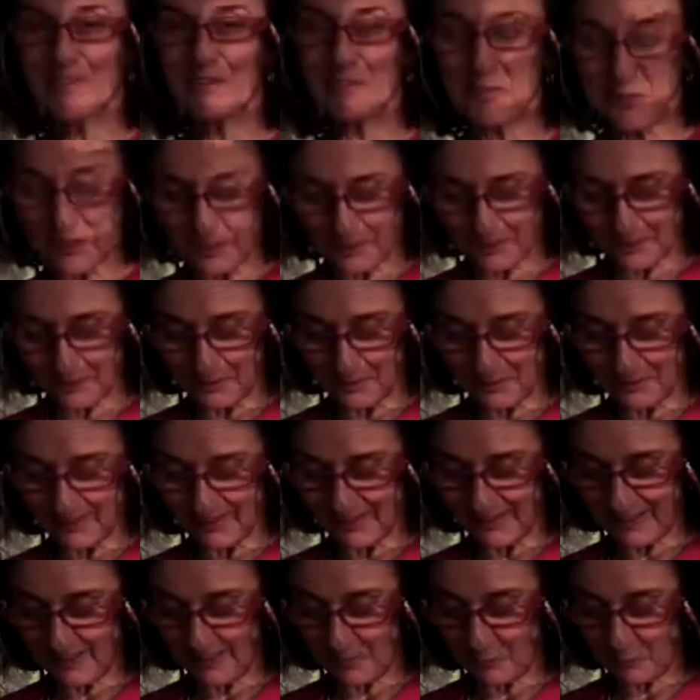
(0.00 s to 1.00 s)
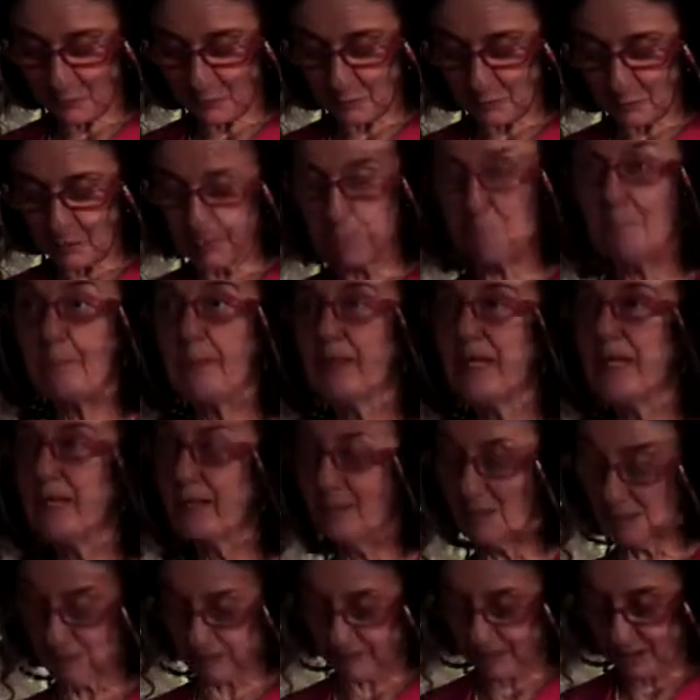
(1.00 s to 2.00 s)
turned into a
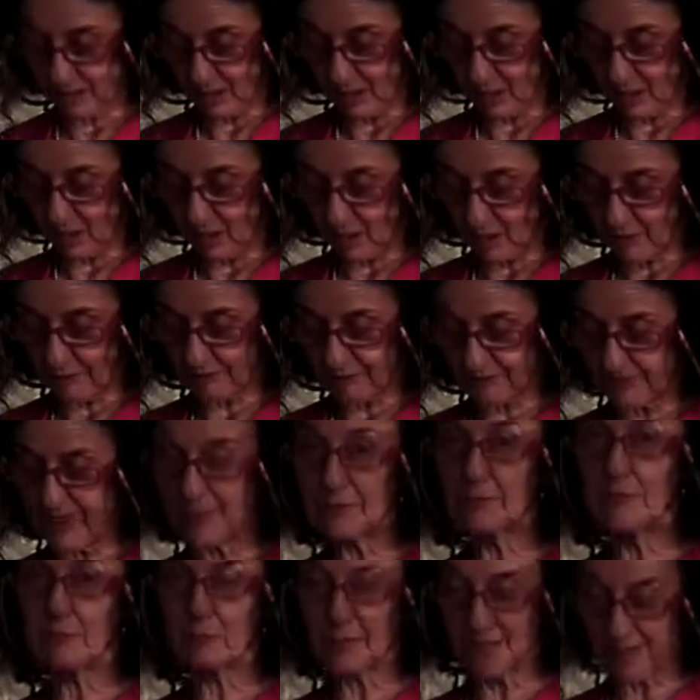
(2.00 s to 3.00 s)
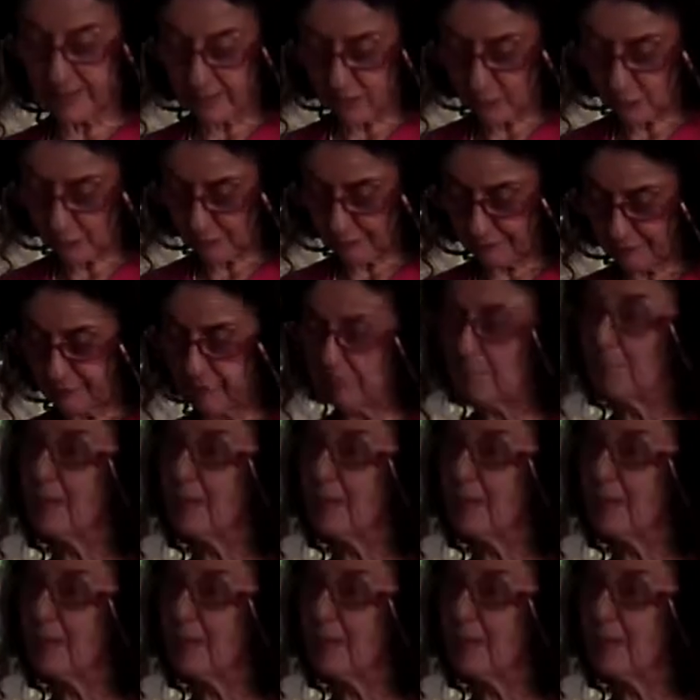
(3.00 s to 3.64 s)
pillar of education for